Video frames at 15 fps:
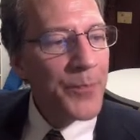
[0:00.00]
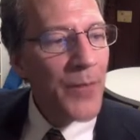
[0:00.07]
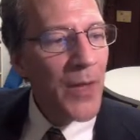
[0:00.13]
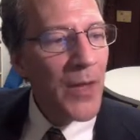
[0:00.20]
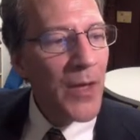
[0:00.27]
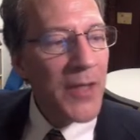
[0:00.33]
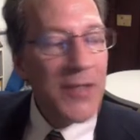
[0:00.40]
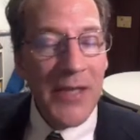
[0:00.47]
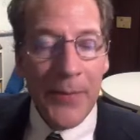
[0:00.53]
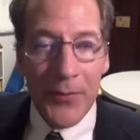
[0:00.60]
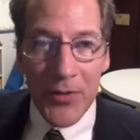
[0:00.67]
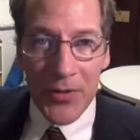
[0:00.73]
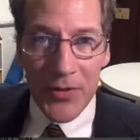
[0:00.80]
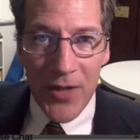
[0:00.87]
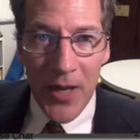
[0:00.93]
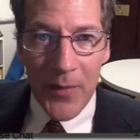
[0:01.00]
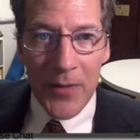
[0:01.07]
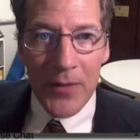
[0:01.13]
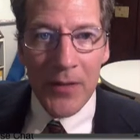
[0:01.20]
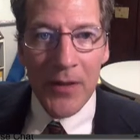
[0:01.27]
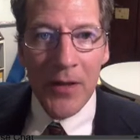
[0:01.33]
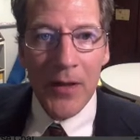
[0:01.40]
A separate
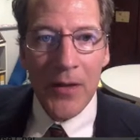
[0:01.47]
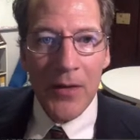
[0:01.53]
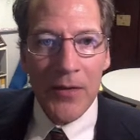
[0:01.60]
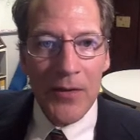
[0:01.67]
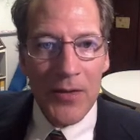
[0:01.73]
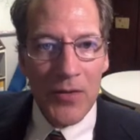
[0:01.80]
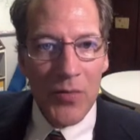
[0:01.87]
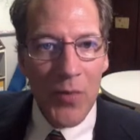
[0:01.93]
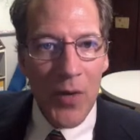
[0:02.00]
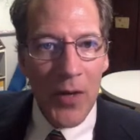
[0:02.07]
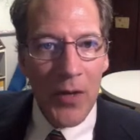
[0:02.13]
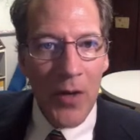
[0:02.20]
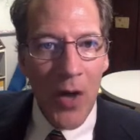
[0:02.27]
assignment, this one,